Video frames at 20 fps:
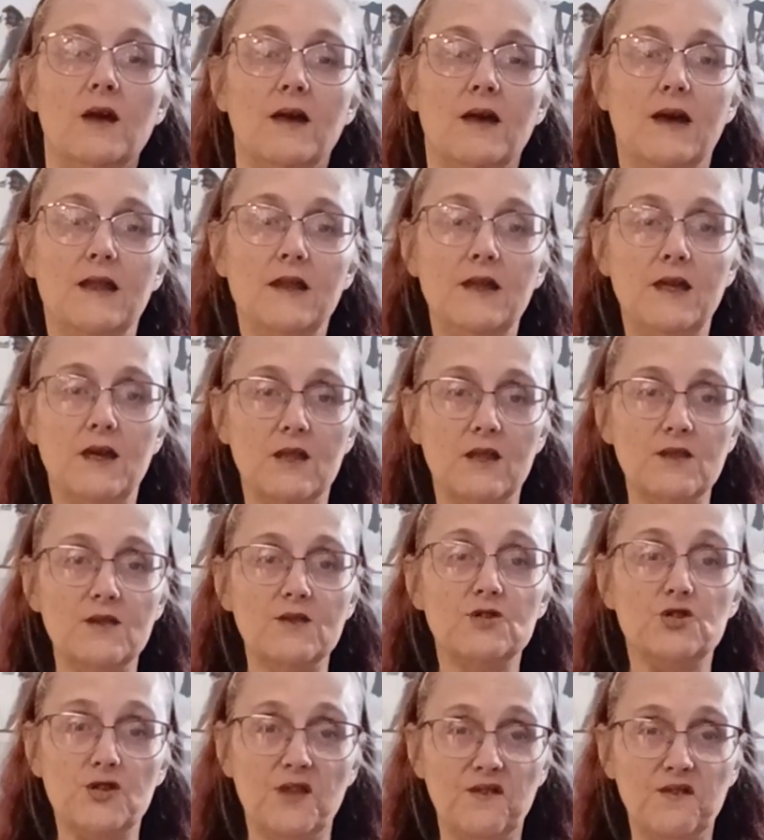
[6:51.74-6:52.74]
And
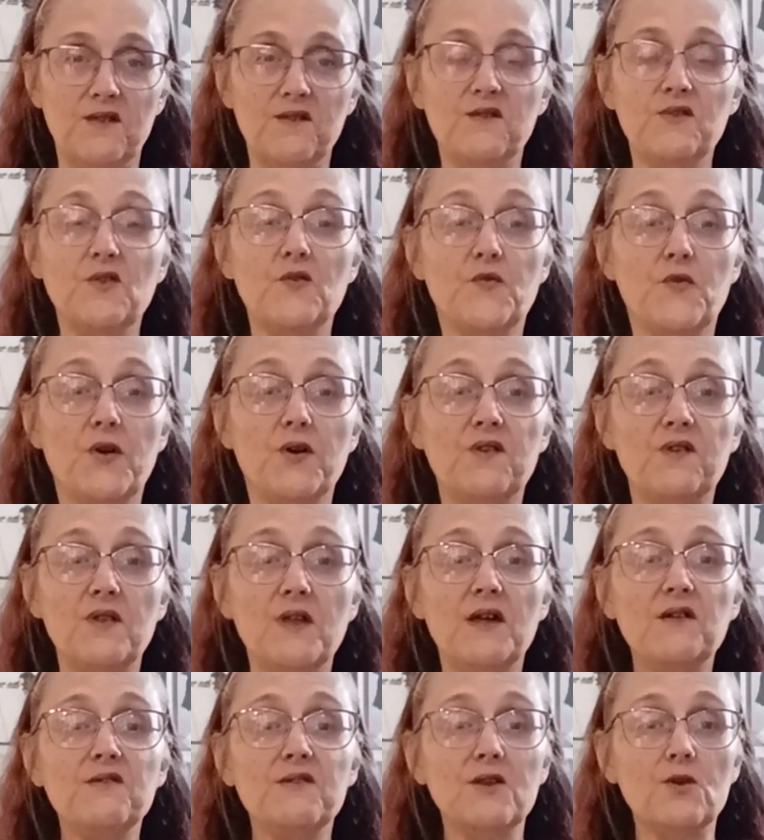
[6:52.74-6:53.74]
again, just as in the first
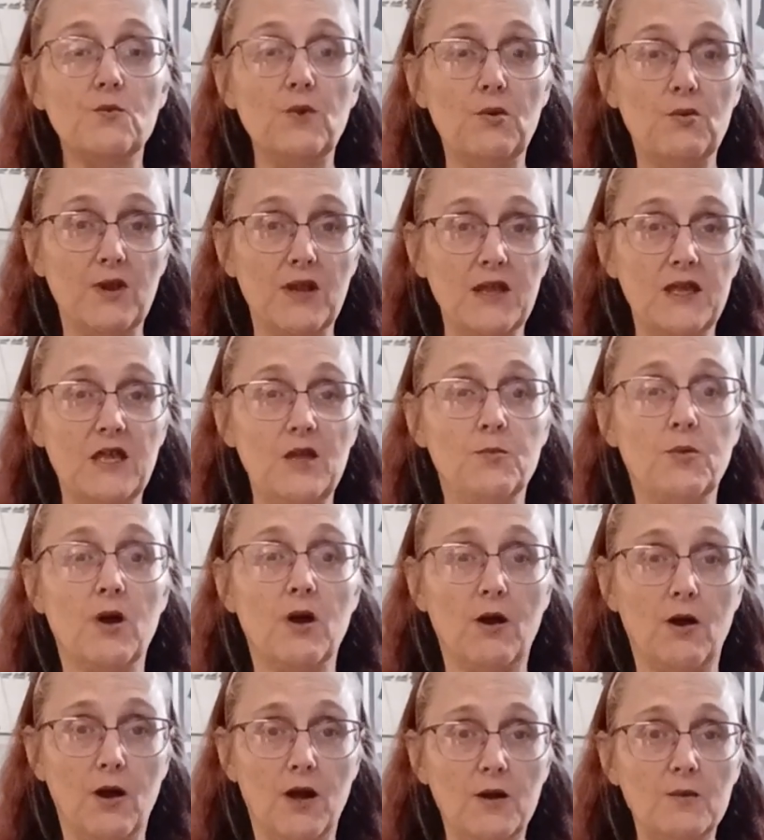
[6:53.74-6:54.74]
lesson, we want to keep
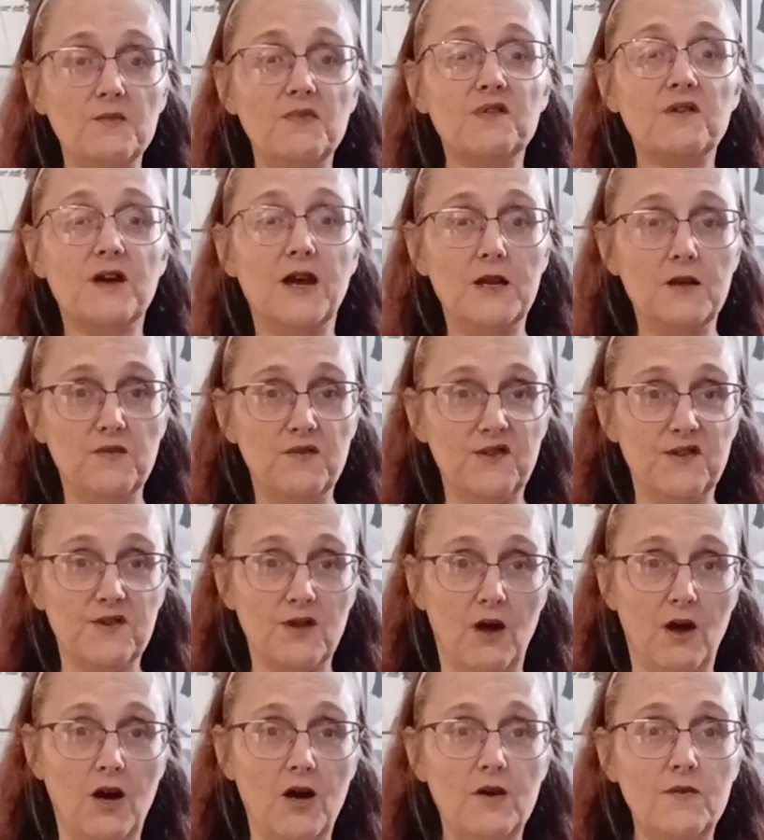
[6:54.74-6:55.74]
our arms kind of
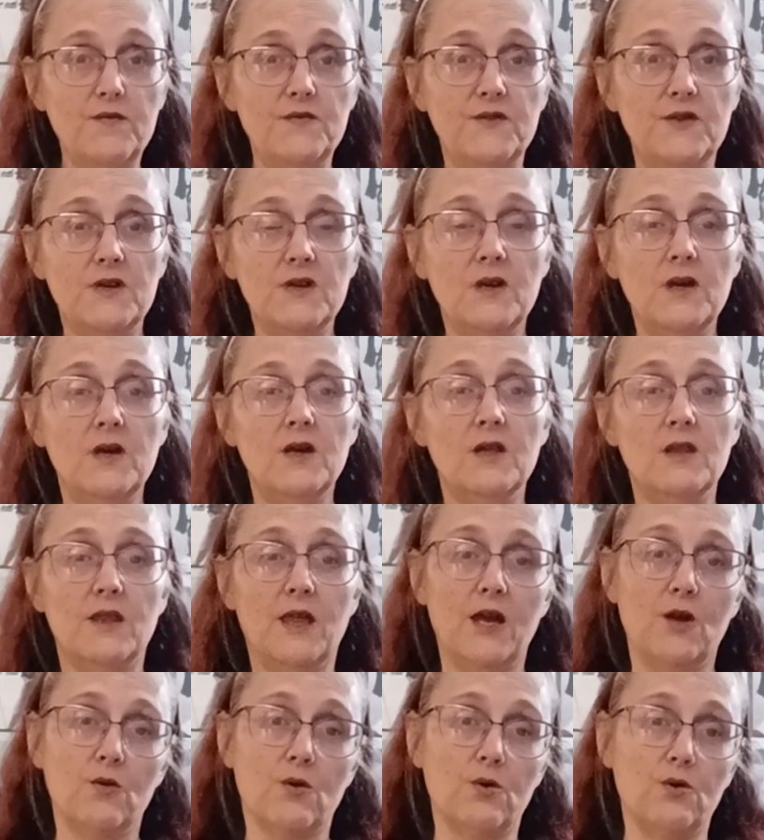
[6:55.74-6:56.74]
soft,
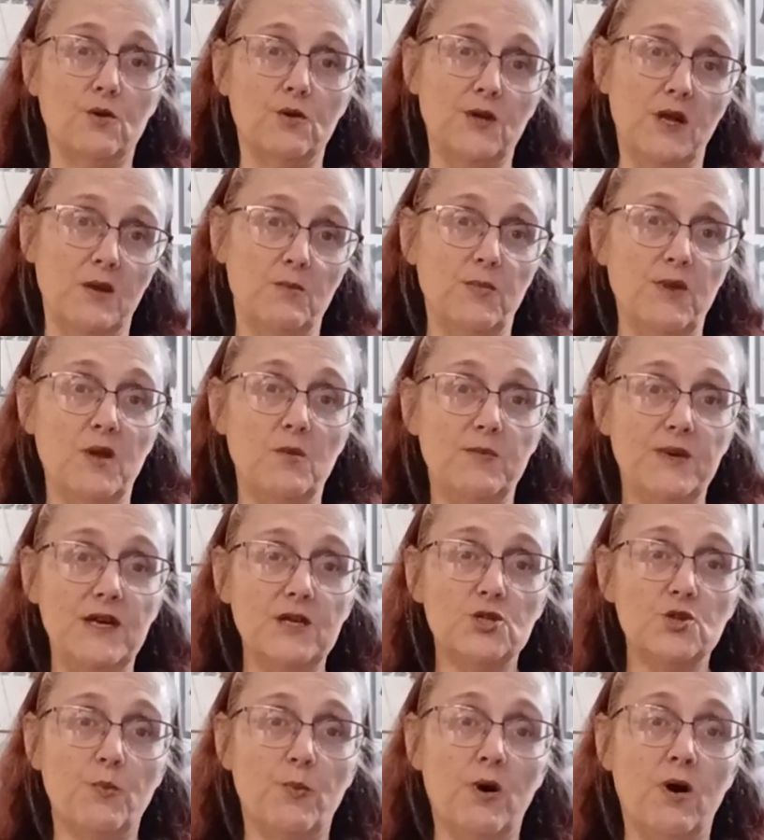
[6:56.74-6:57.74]
like we're holding a big
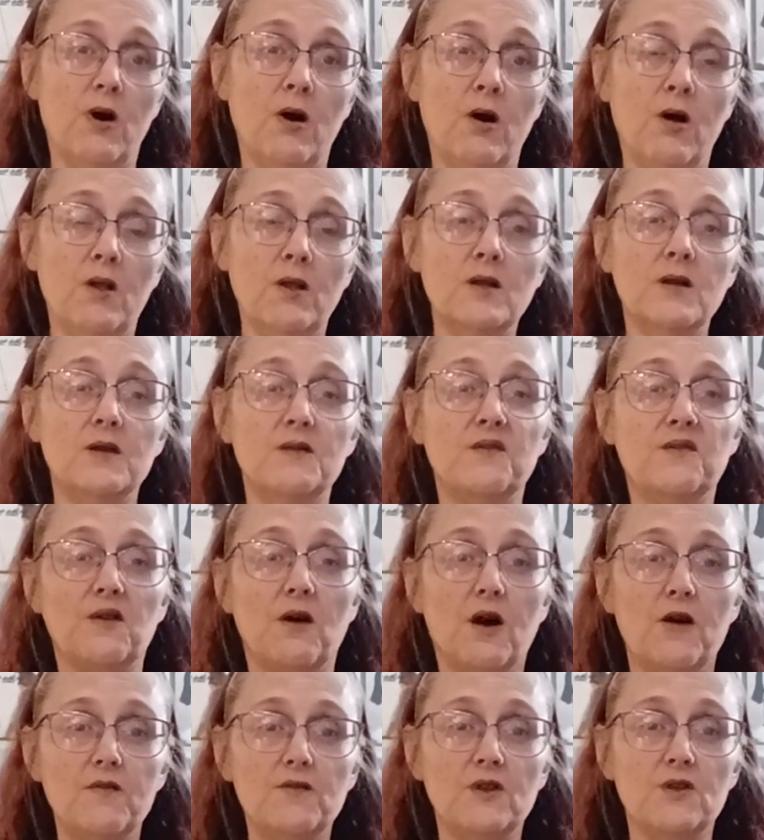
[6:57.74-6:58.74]
beach ball,
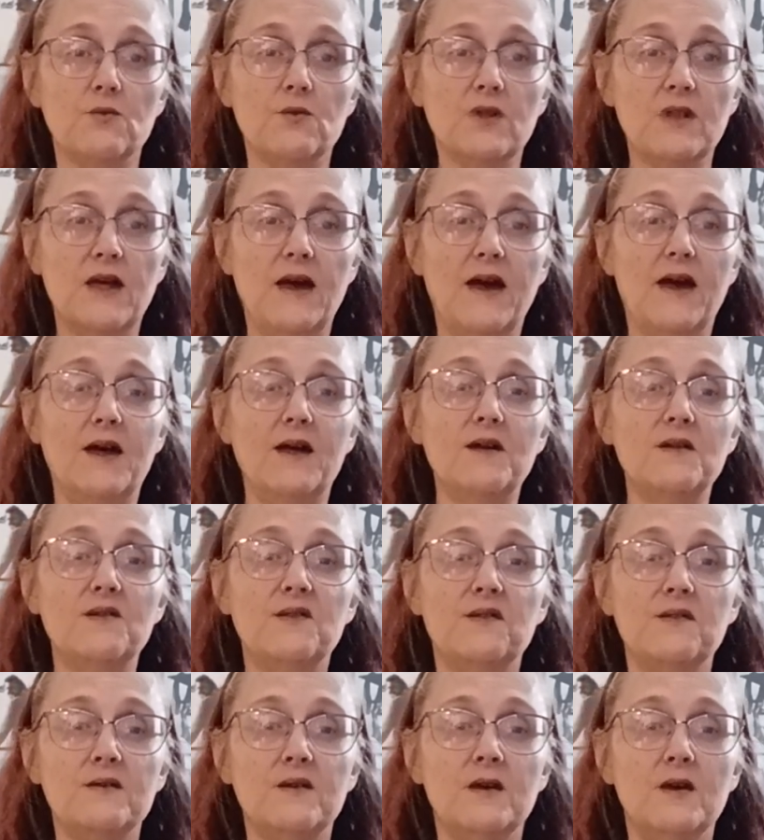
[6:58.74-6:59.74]
soft and
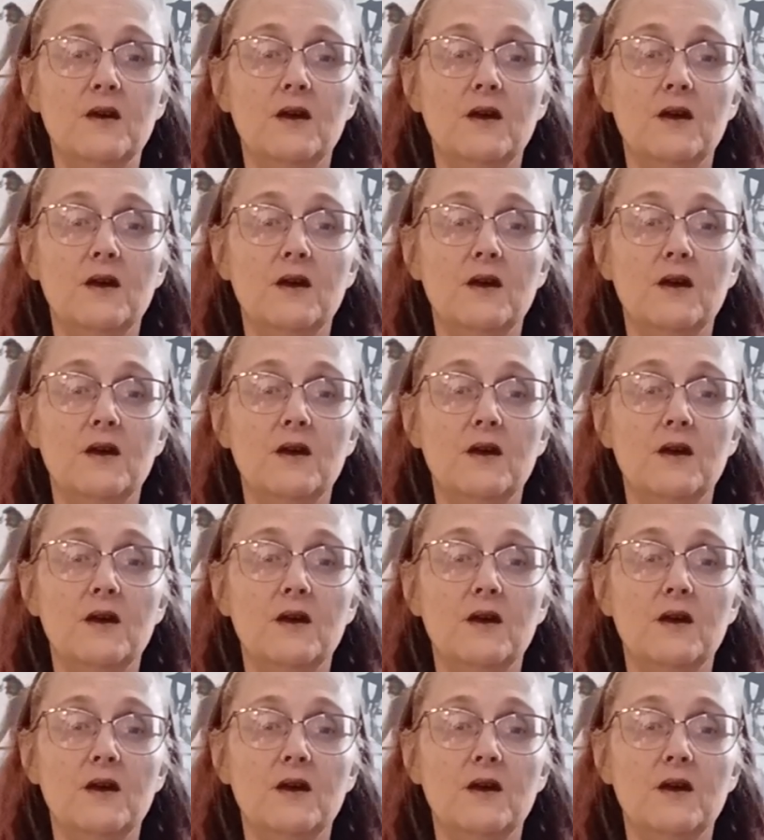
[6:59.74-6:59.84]
relaxed.